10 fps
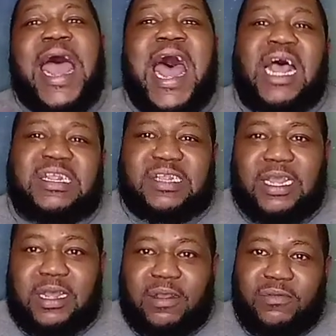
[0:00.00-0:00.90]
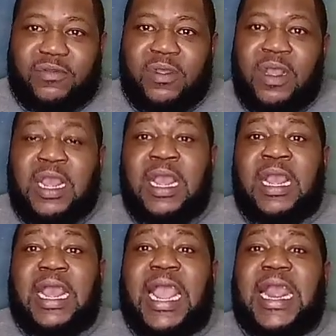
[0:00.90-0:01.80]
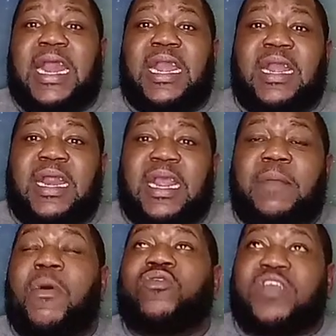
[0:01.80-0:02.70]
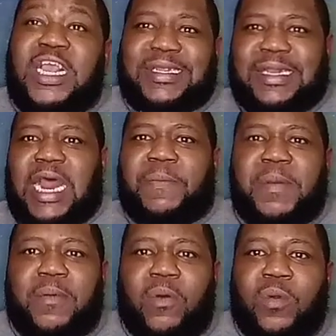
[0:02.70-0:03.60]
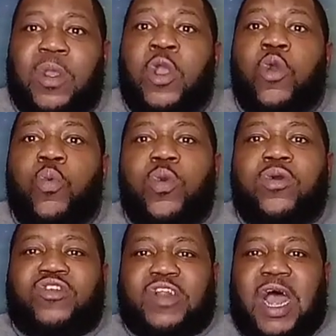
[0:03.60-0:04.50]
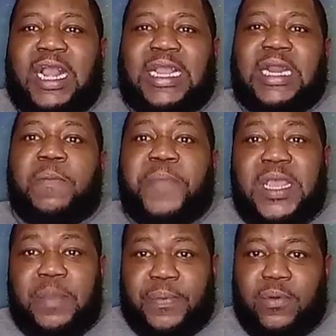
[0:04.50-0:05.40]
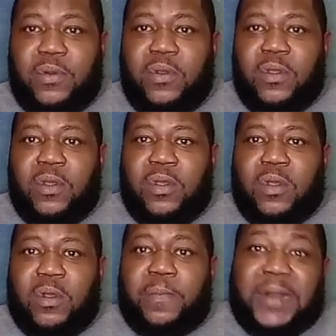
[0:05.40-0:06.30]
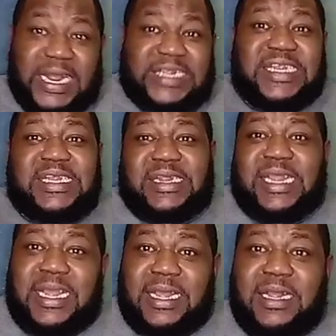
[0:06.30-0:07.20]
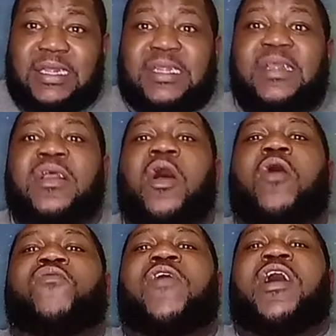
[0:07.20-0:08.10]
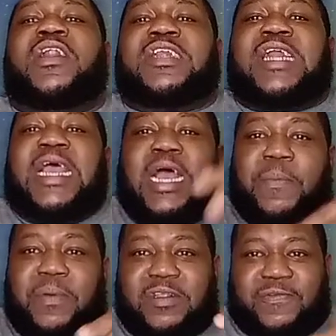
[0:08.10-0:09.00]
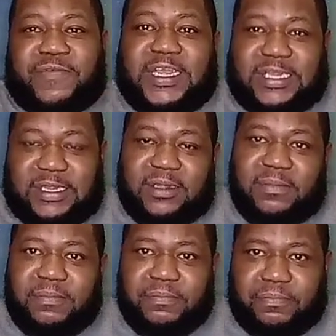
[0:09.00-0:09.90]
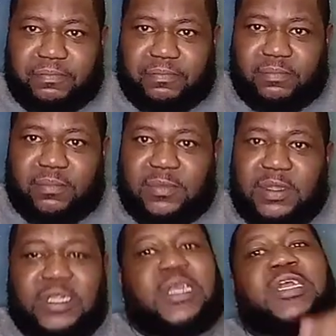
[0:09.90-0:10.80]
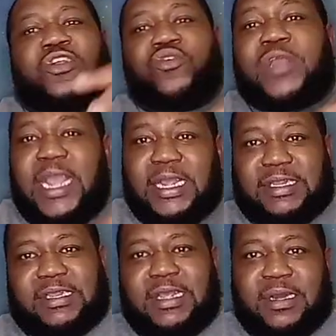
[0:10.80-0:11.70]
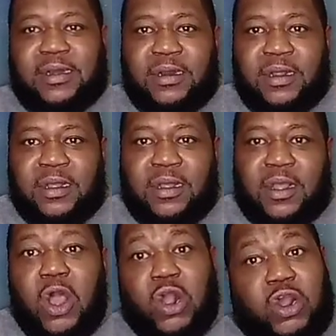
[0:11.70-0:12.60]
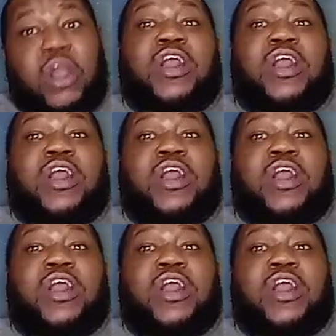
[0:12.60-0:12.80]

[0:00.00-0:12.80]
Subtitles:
and in most cases, a lot of people don't work, we're gonna start getting people, places and things around us to help us fix it. See, because you can't send a cooker to a construction site